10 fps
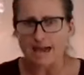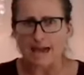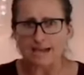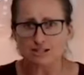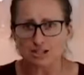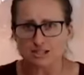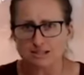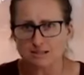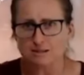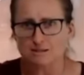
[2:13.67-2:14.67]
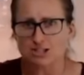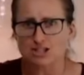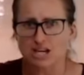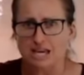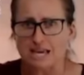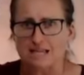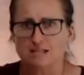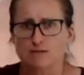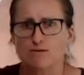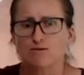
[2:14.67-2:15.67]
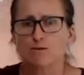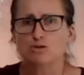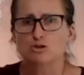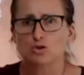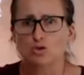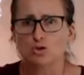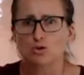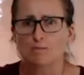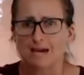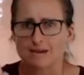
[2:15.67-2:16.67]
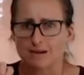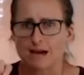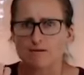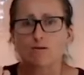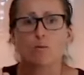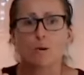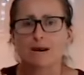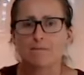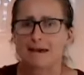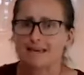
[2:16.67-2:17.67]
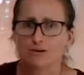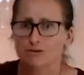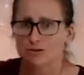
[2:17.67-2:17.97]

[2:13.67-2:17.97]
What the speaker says: edges, the cheeks, from one mango.